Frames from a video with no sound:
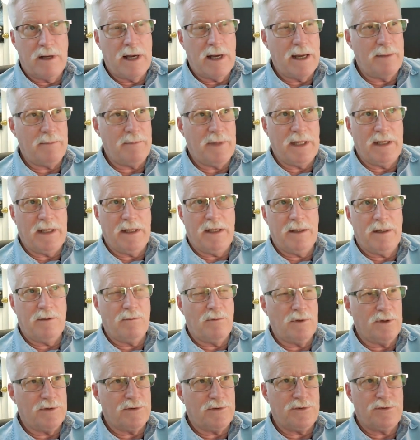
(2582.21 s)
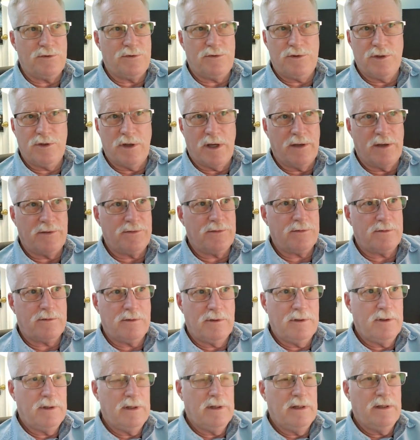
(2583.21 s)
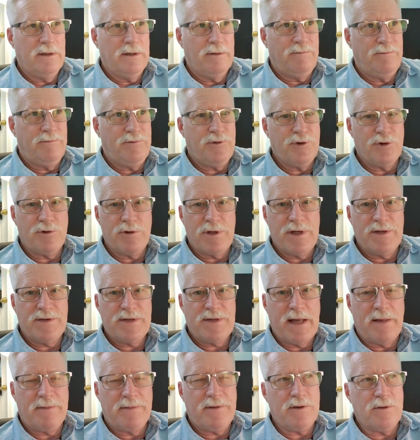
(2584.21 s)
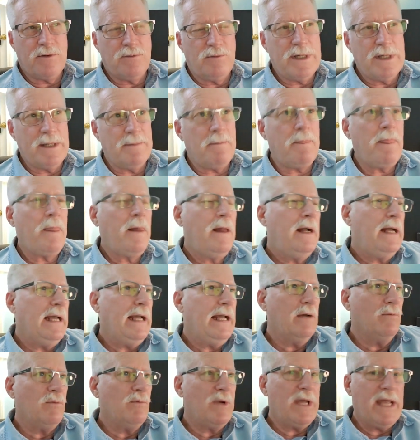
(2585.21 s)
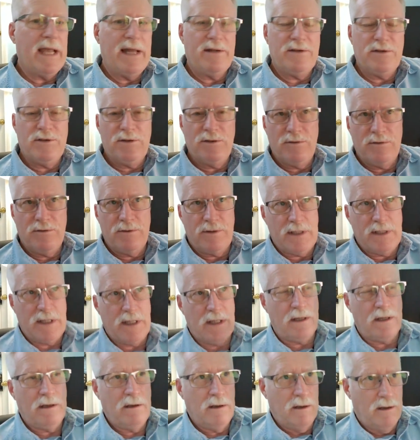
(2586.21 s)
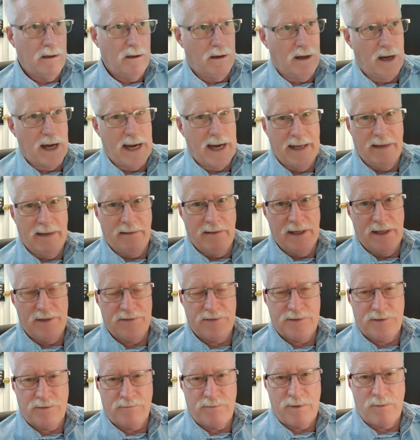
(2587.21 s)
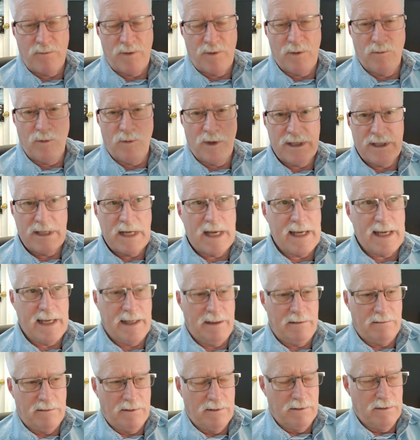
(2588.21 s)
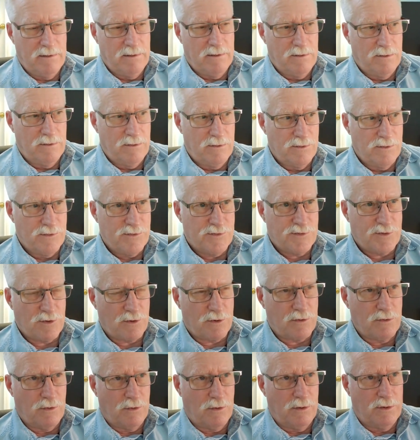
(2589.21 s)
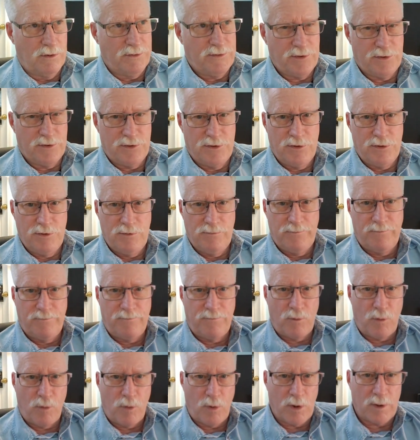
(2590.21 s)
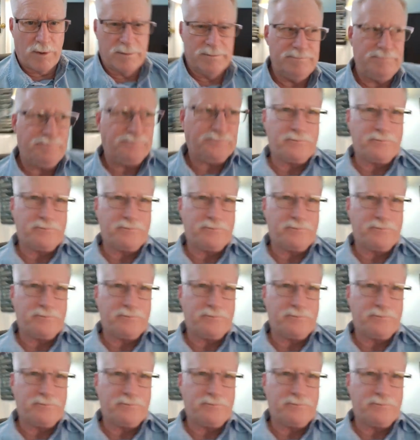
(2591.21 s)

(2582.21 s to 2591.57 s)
I mean, it was just furious out there, the wind. And we had to do the ILS to runway 19, circle to 24.